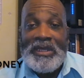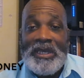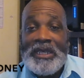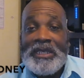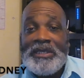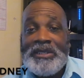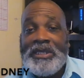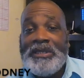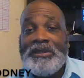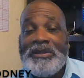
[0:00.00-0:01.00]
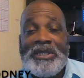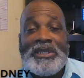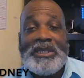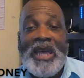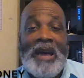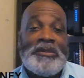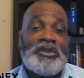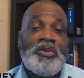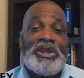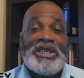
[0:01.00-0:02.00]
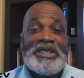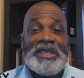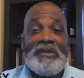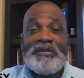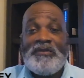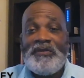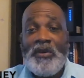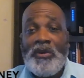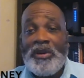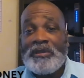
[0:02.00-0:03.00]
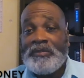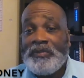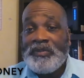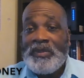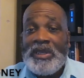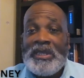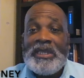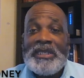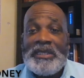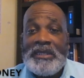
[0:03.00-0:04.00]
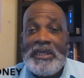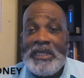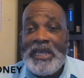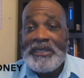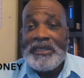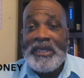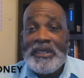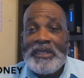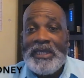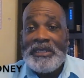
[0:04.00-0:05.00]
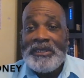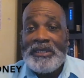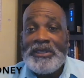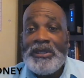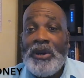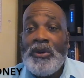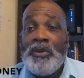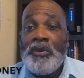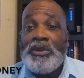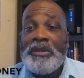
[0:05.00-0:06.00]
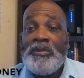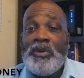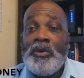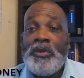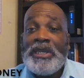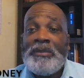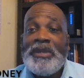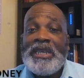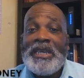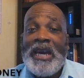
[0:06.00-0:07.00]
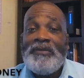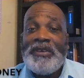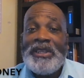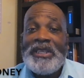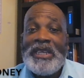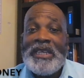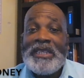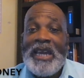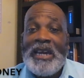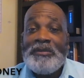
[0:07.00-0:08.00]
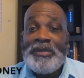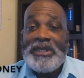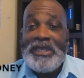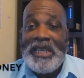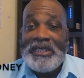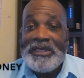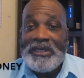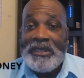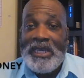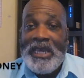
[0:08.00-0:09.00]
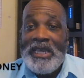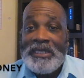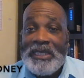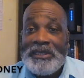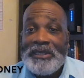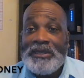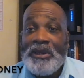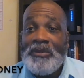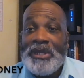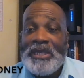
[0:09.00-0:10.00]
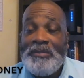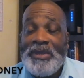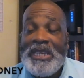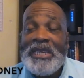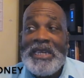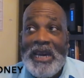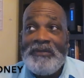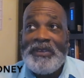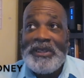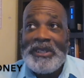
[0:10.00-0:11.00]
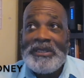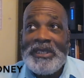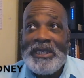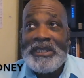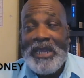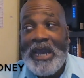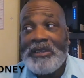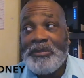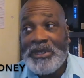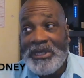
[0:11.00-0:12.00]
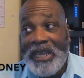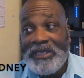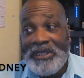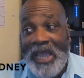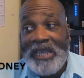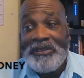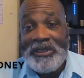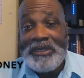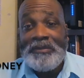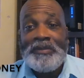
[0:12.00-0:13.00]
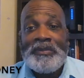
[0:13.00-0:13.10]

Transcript: It continues in Psalms 27:4. It lets us know who we can be confident in God's protection. It lets us know we can be confident in God's protection, actually.